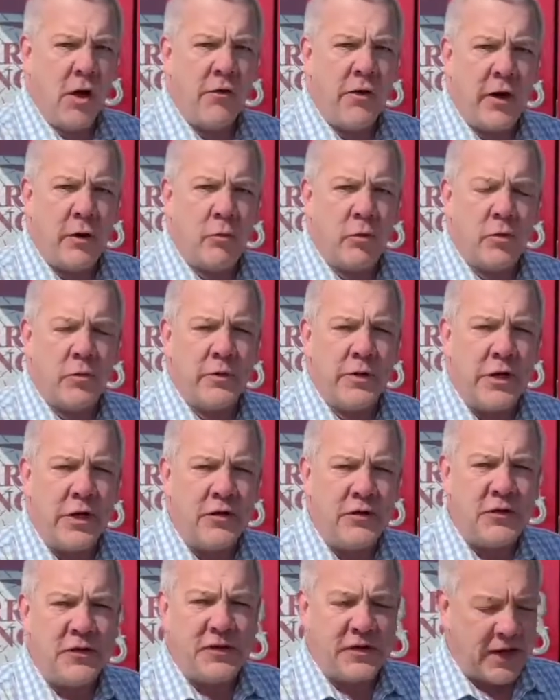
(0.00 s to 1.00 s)
right, well, we're here
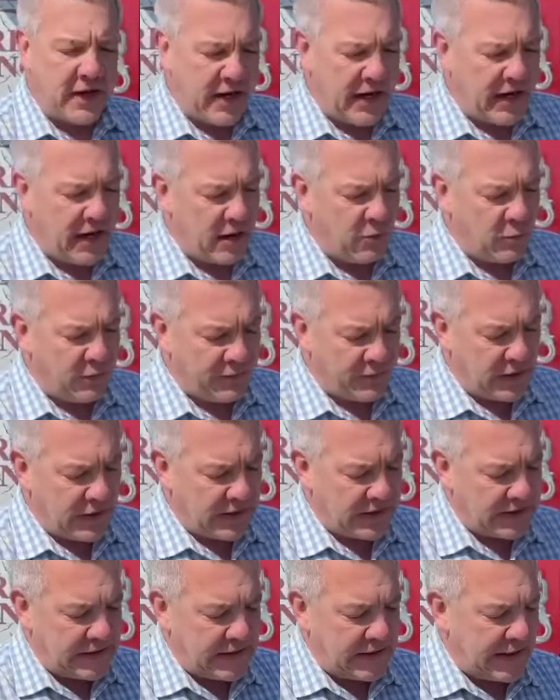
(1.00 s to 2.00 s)
today, and we've got
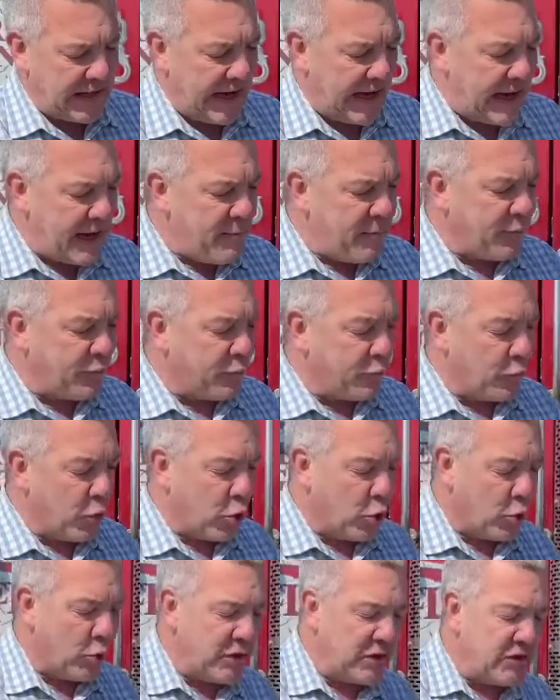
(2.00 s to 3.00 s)
the Amp
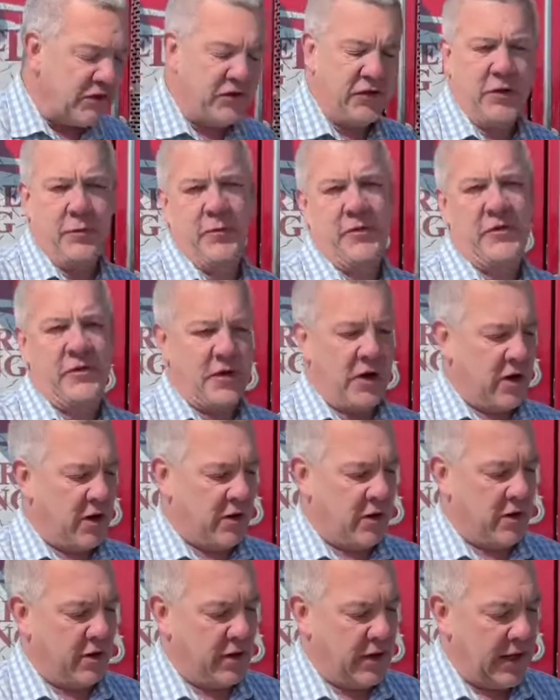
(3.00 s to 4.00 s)
Road Jump
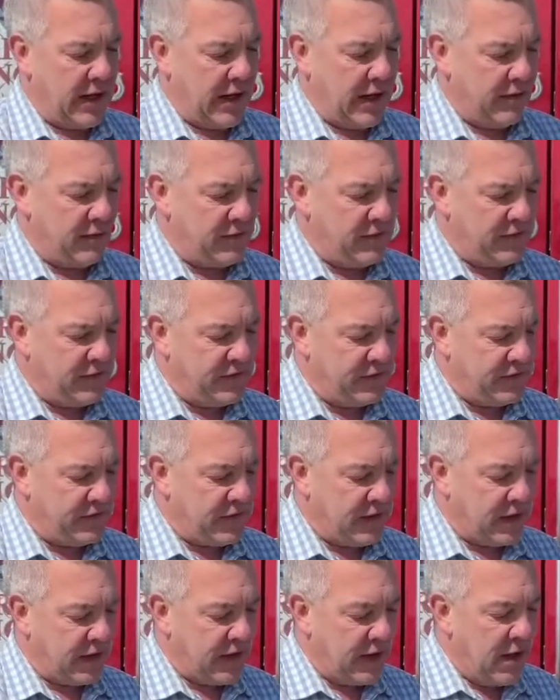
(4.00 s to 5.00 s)
Starter, and this is
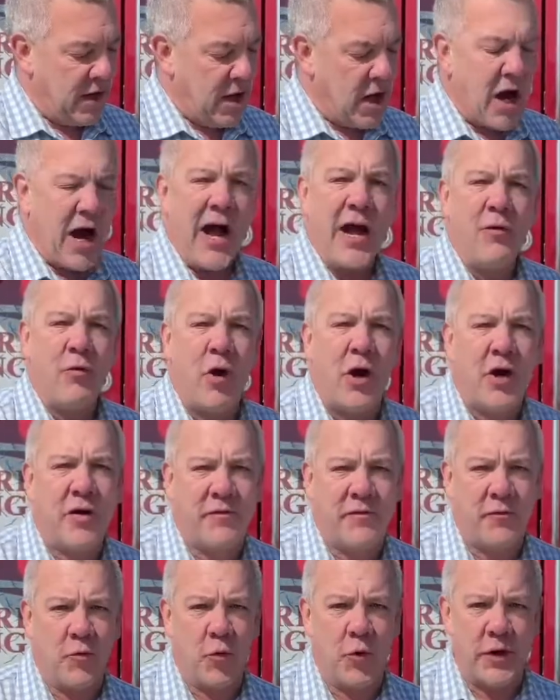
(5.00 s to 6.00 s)
the IROC
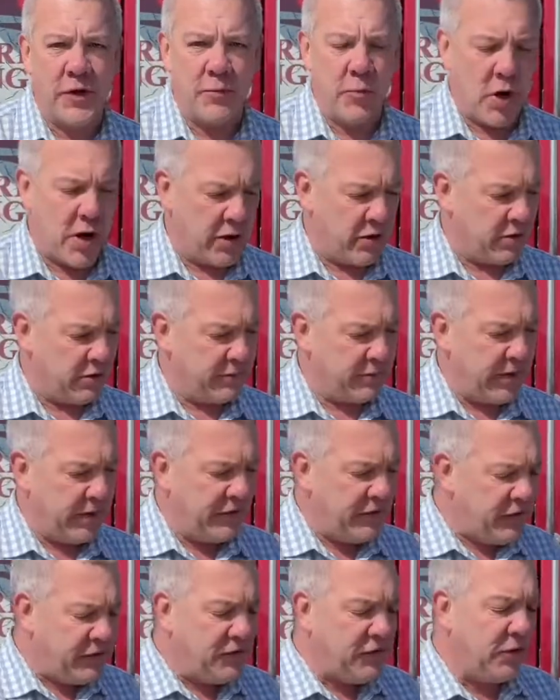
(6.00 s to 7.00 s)
40 model. Now,
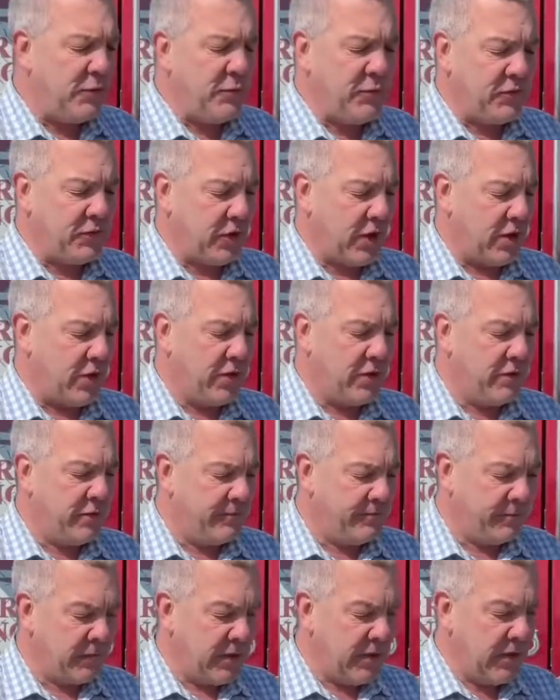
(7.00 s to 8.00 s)
this Jump Starter,
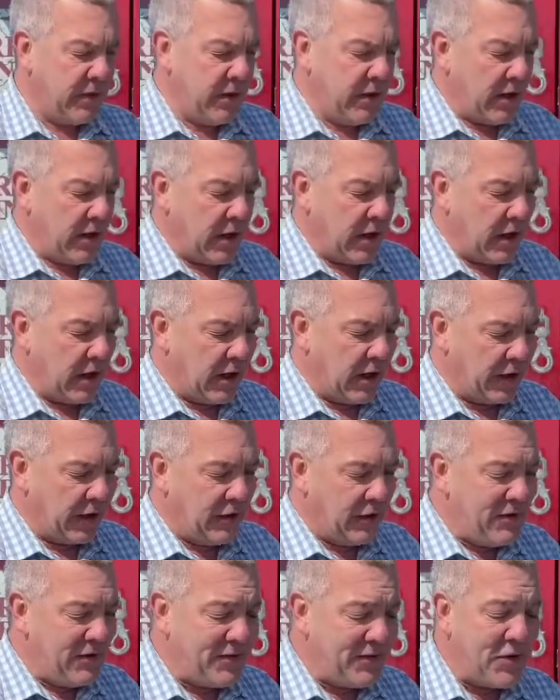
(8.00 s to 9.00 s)
you
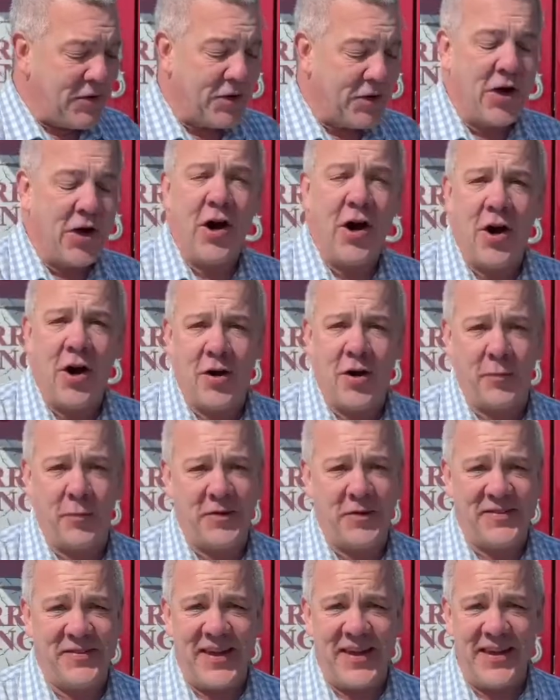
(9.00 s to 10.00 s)
can start a car up to
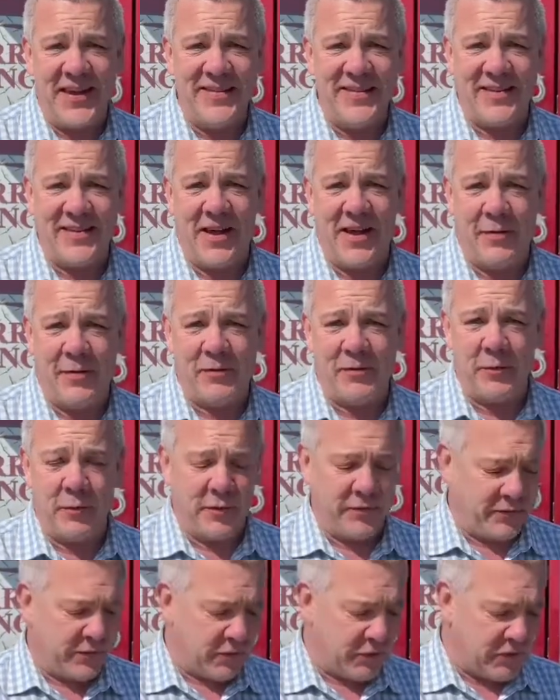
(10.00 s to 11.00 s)
10 times from a
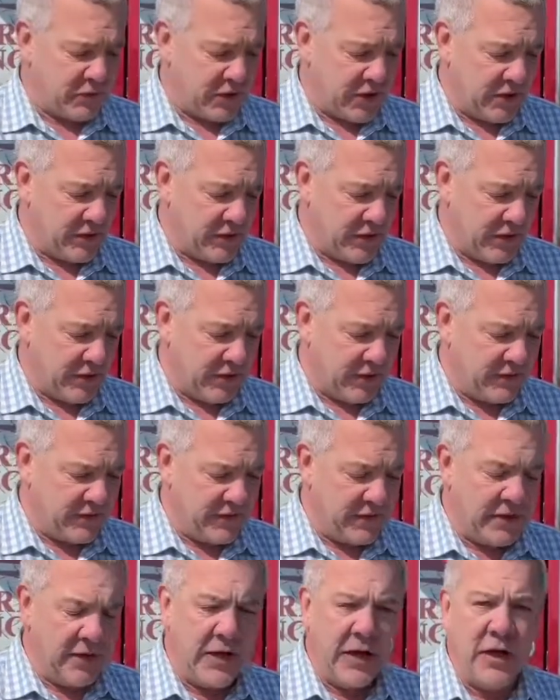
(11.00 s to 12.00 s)
full charge on this.
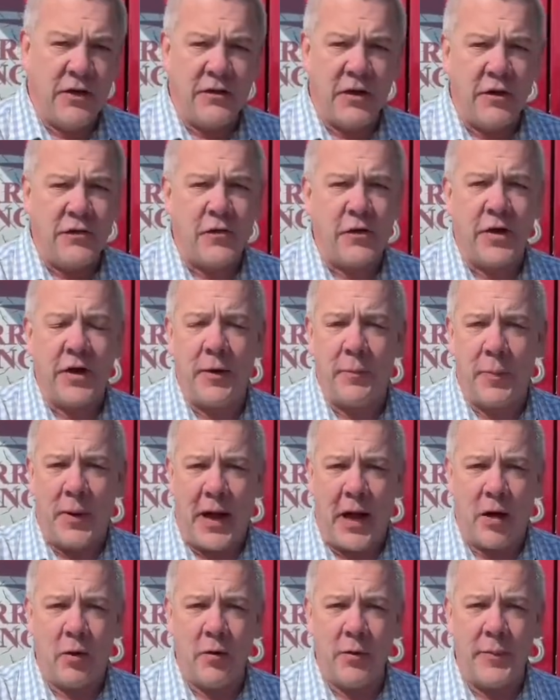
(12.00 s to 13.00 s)
It's also got a
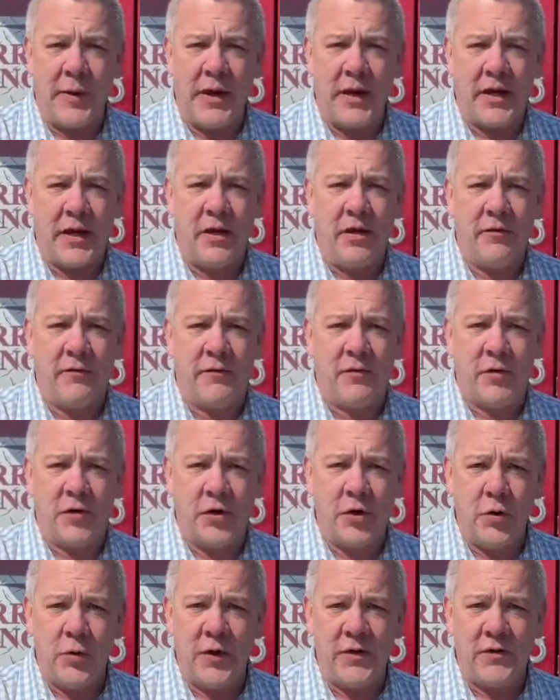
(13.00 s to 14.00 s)
power bank in it for
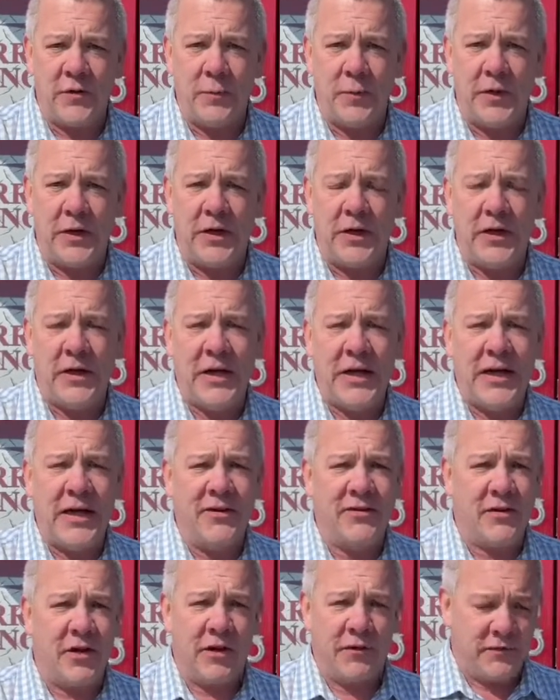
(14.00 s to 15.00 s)
USB.
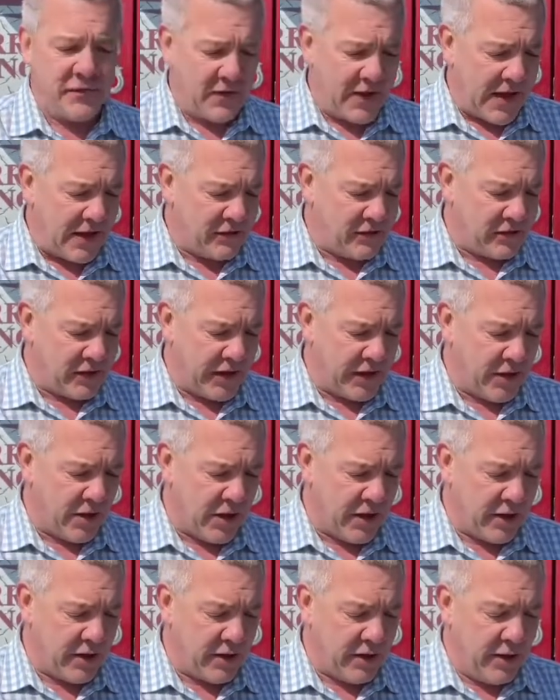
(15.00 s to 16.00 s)
It's got a flashlight on
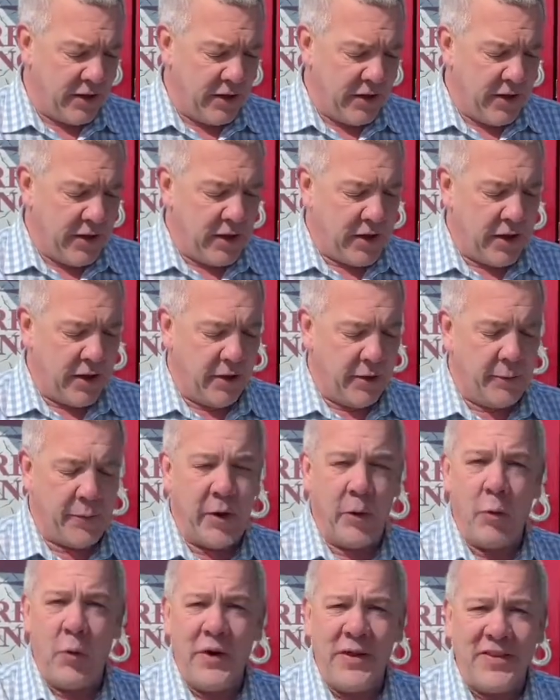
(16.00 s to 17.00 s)
it.
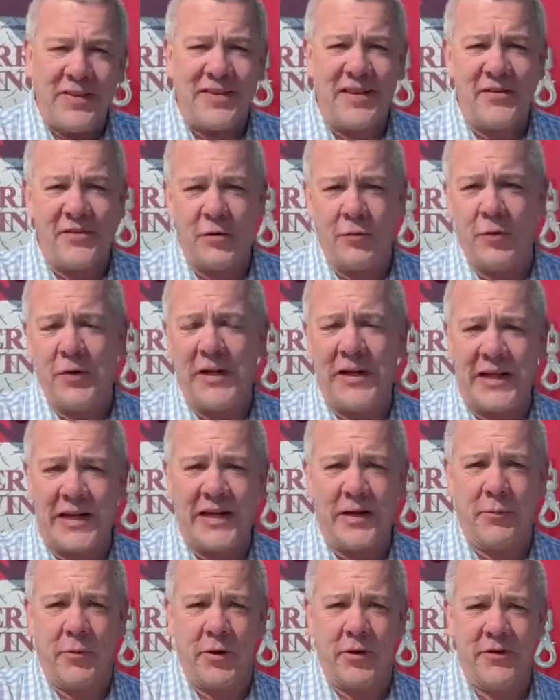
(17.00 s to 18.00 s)
One of the things I really like
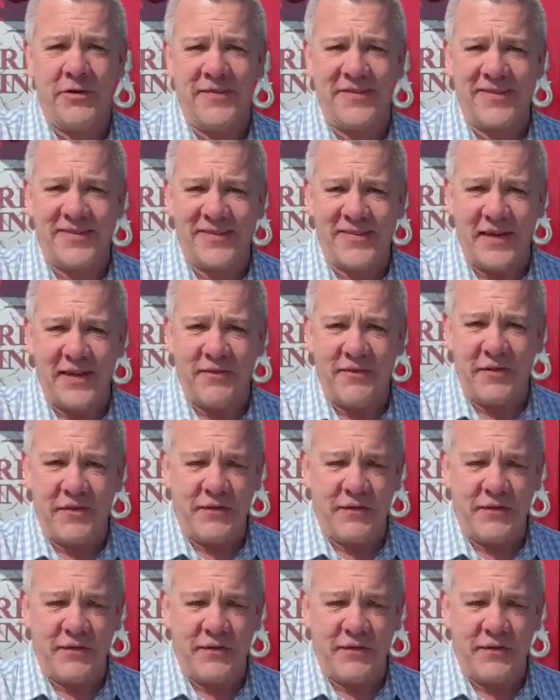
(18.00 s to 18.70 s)
about it is the safety